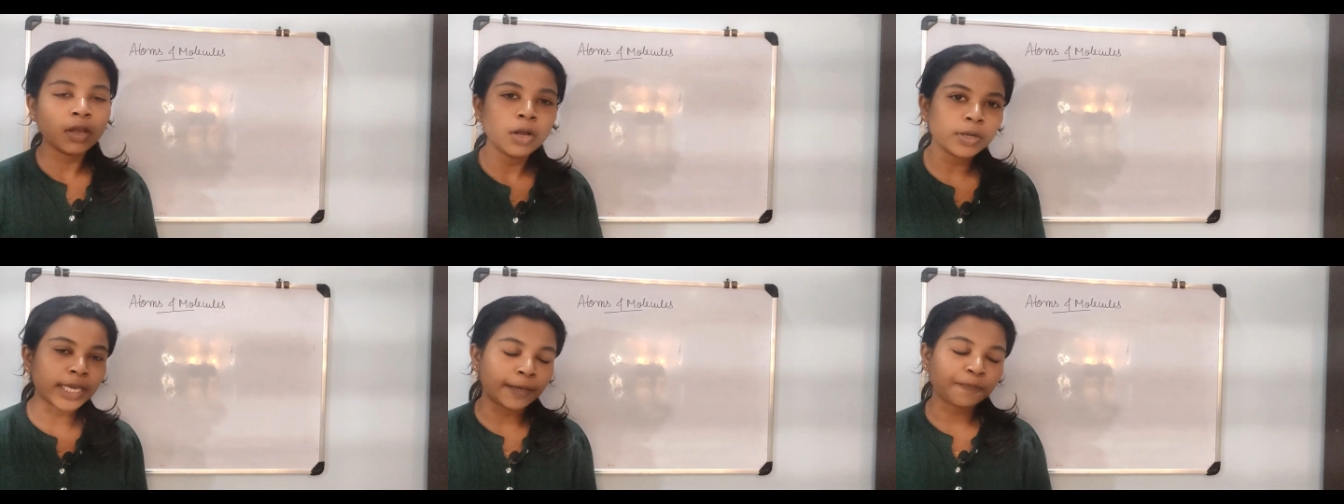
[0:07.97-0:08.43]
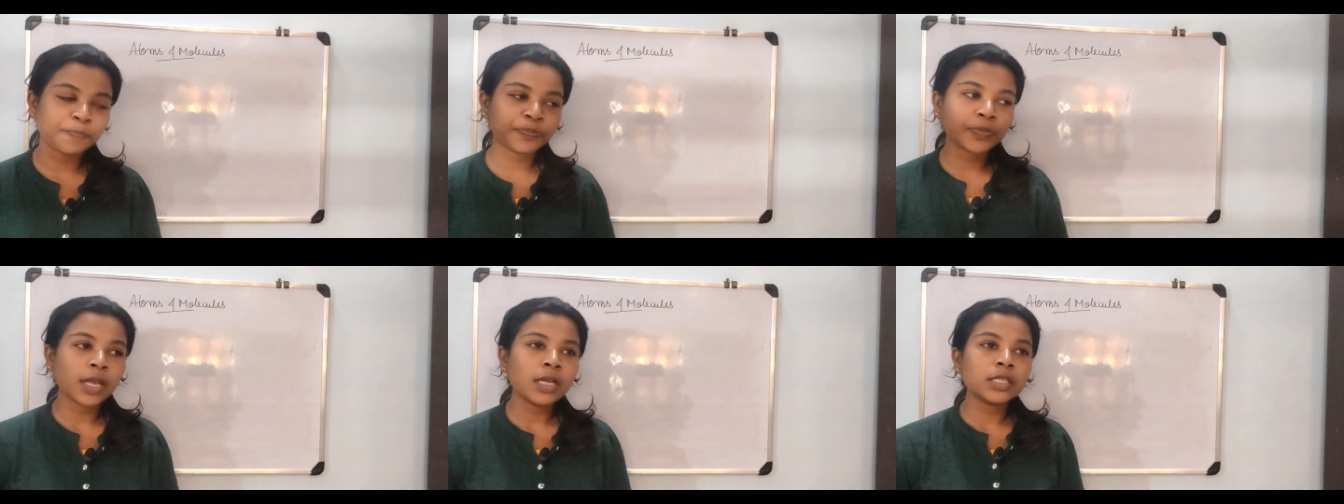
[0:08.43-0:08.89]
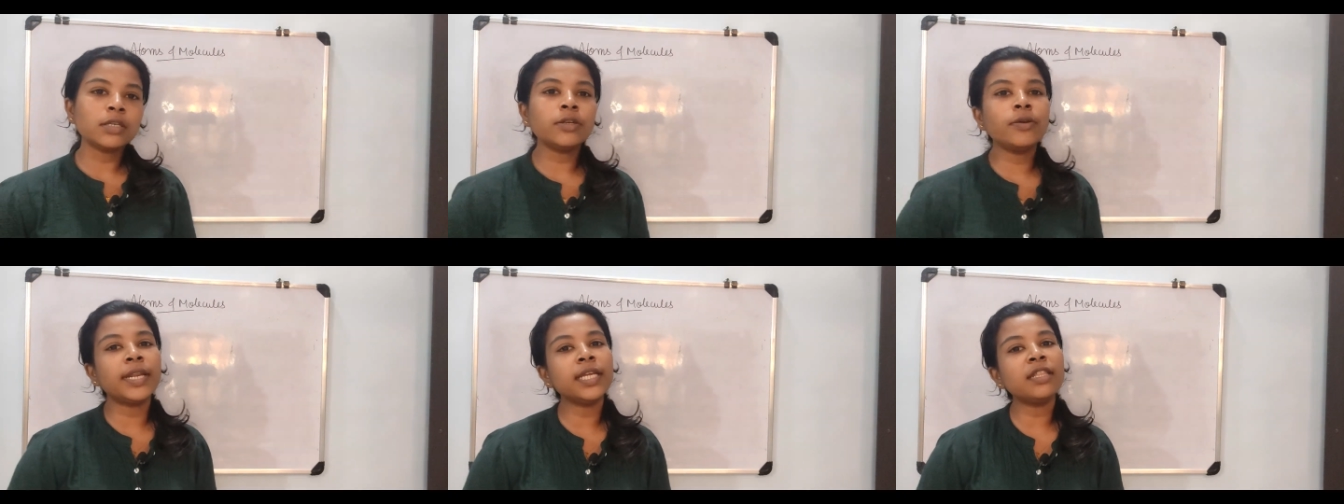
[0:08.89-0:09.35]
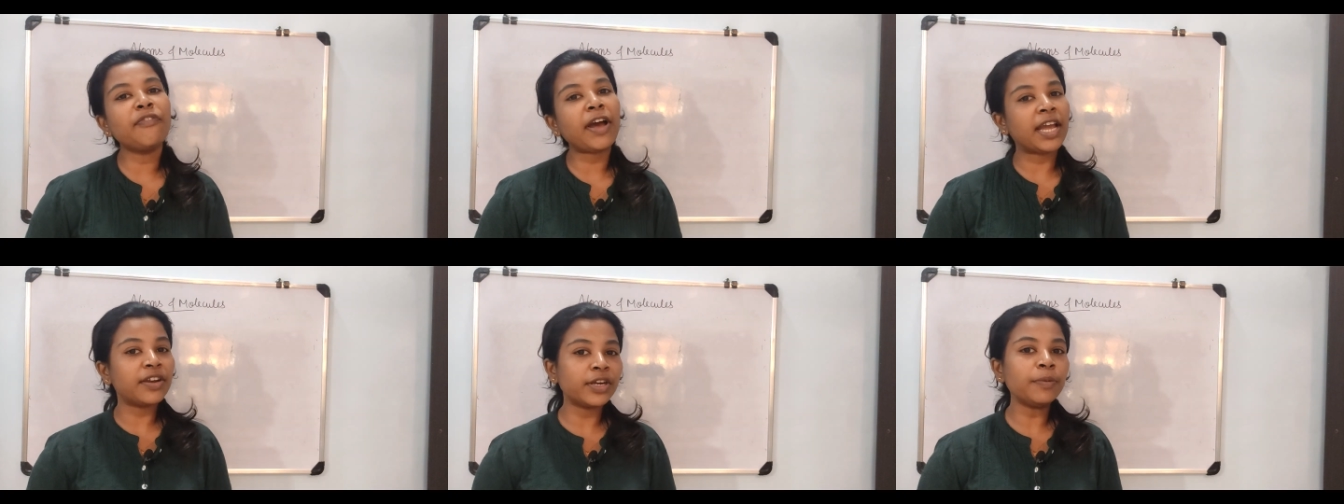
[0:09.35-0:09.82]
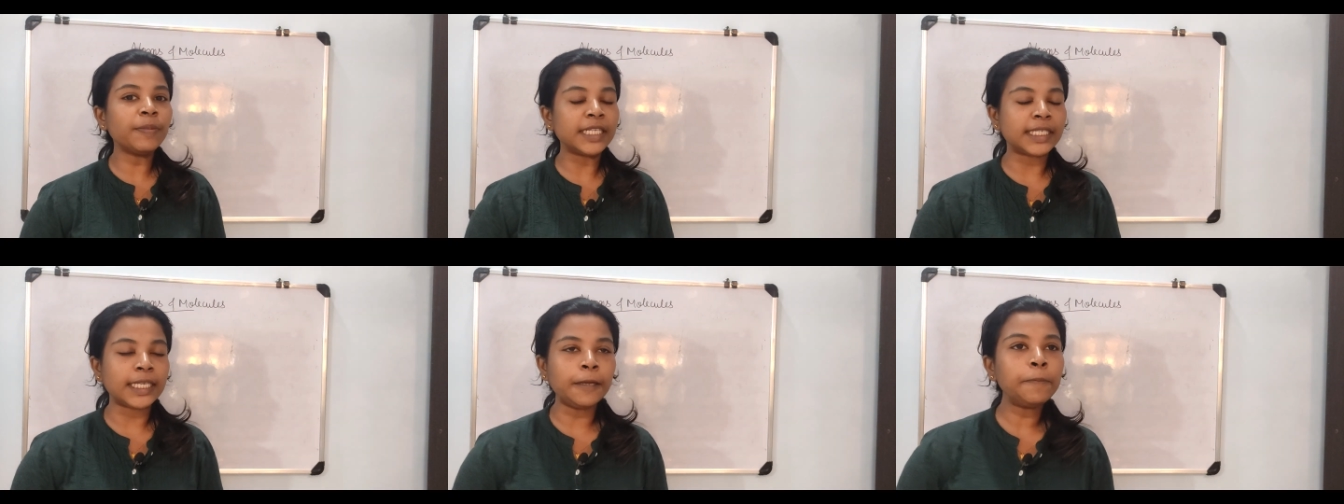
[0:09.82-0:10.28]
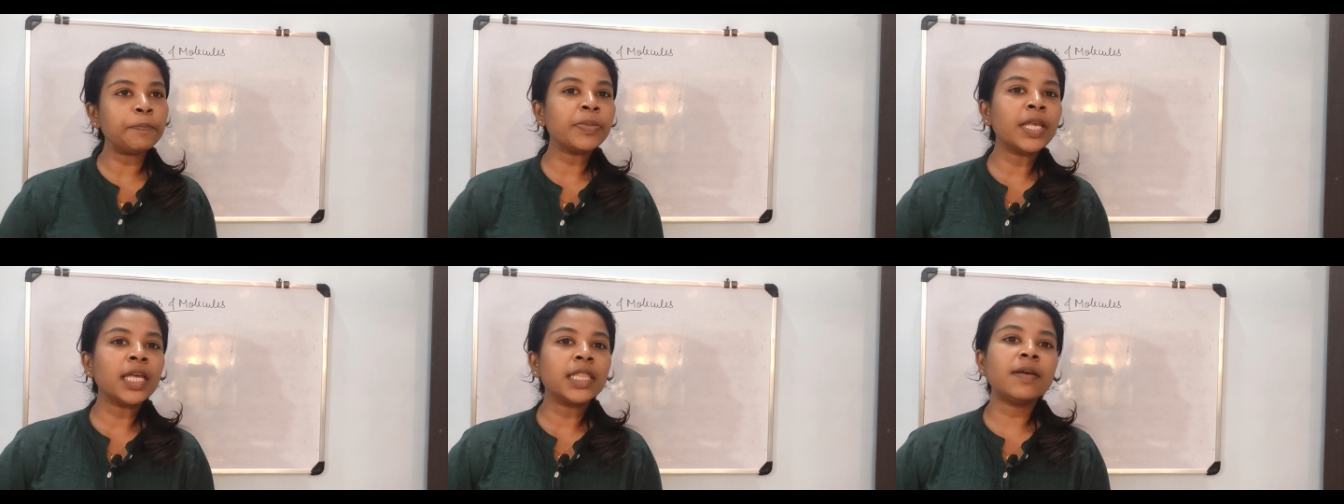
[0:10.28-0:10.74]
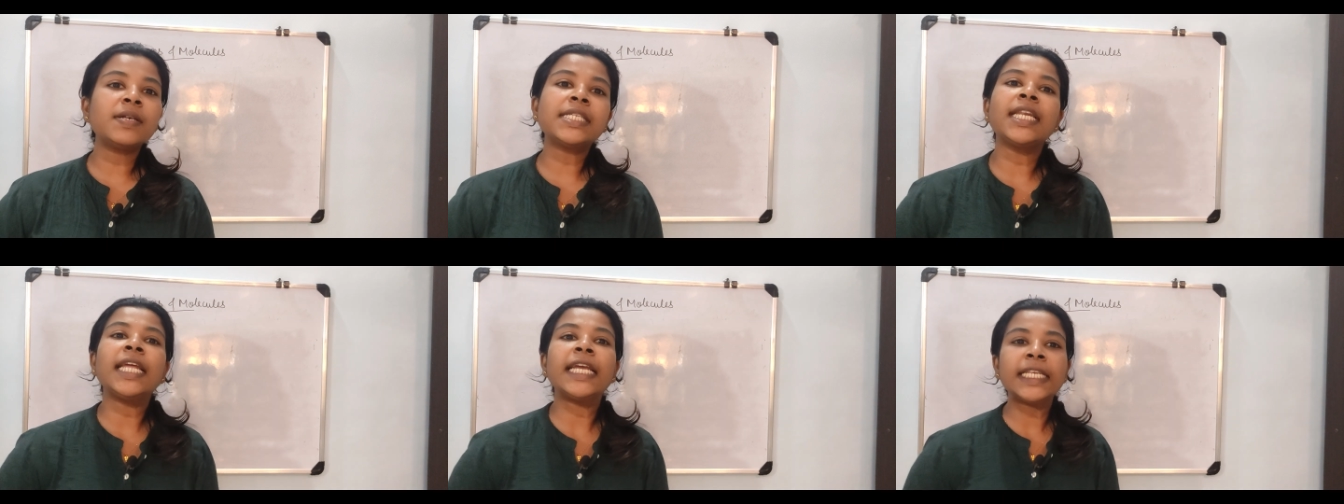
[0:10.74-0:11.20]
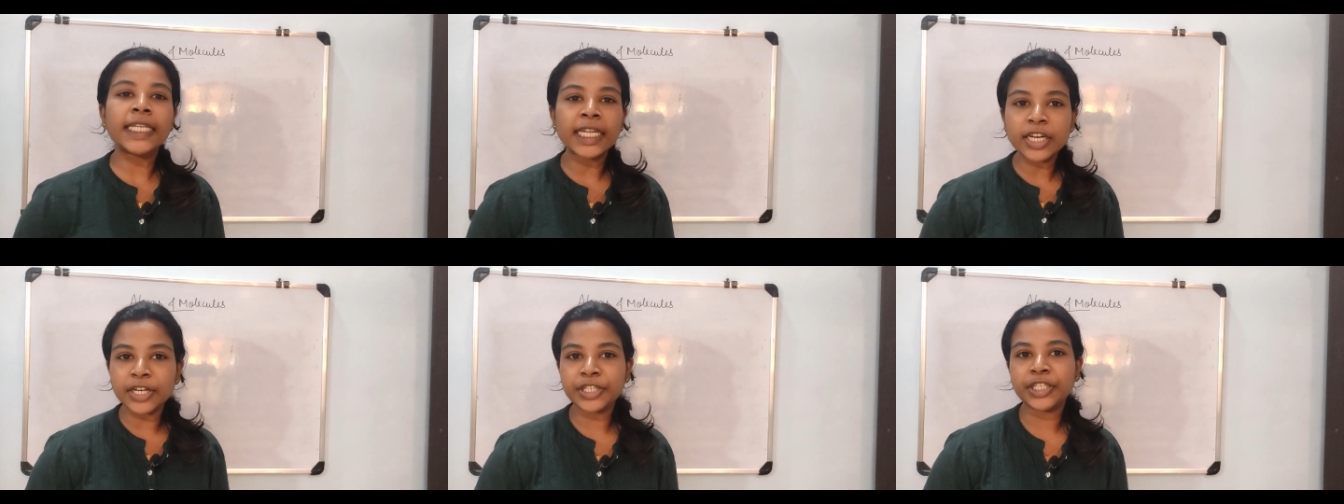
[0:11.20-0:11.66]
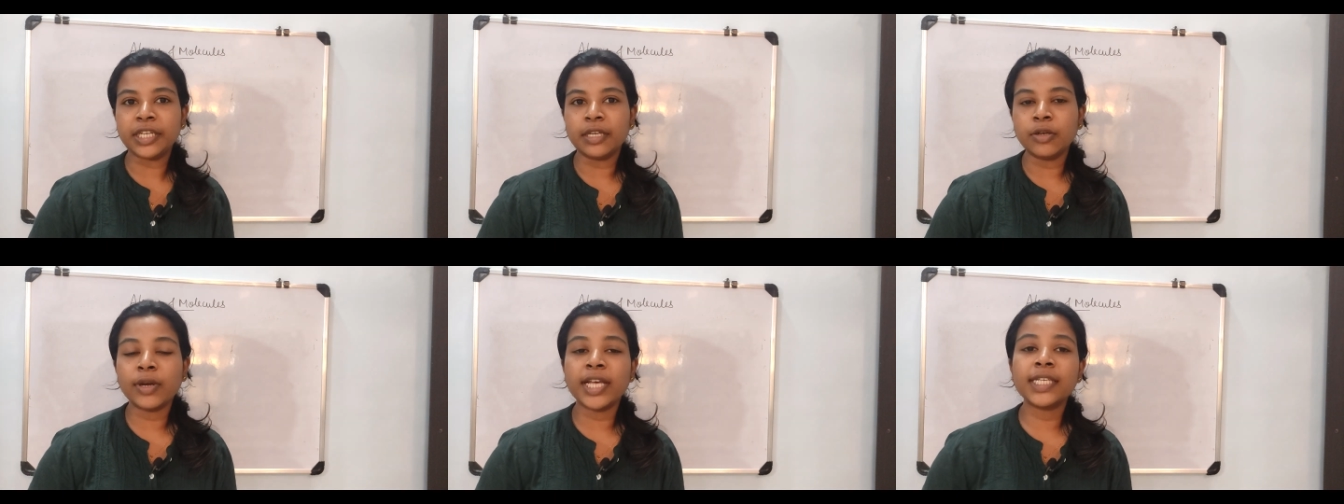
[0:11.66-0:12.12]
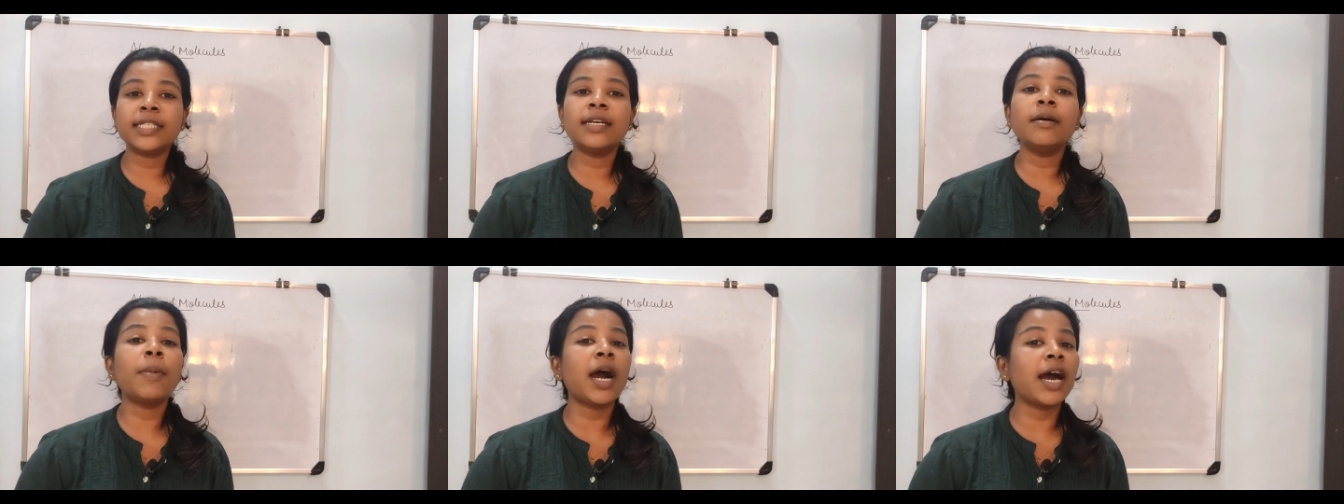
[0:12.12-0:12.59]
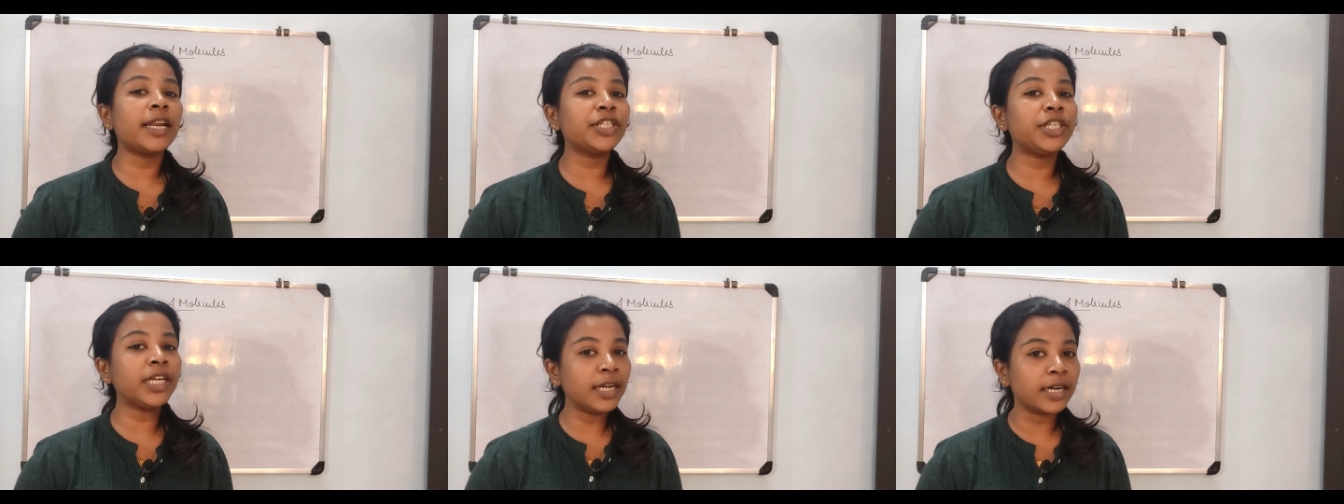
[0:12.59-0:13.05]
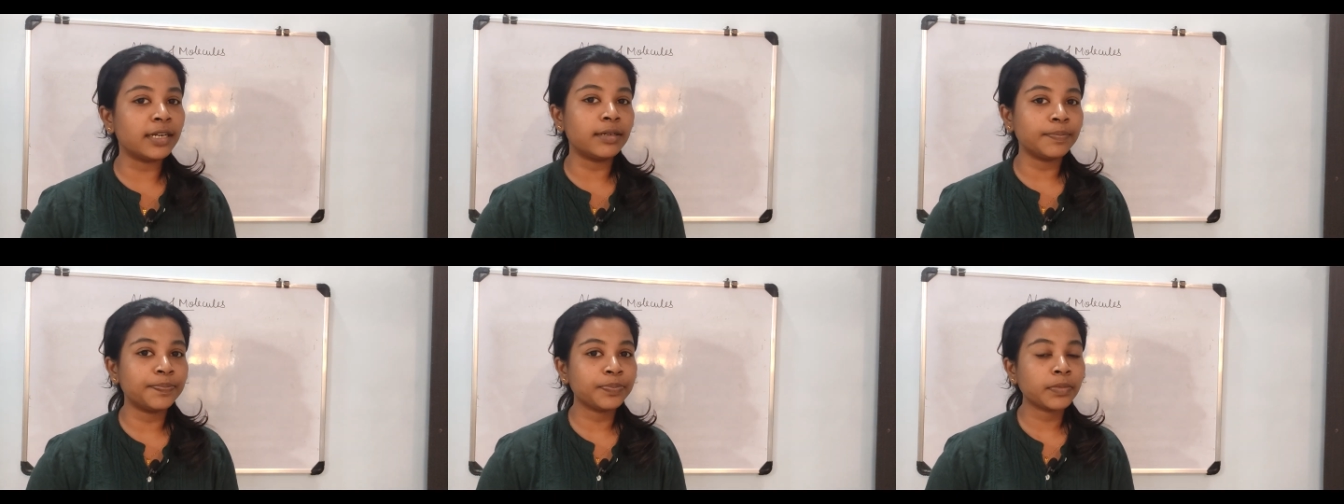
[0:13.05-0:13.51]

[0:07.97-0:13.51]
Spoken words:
Okay, so during the 500 BC there was an Indian rishi known as the Maharishi Kant.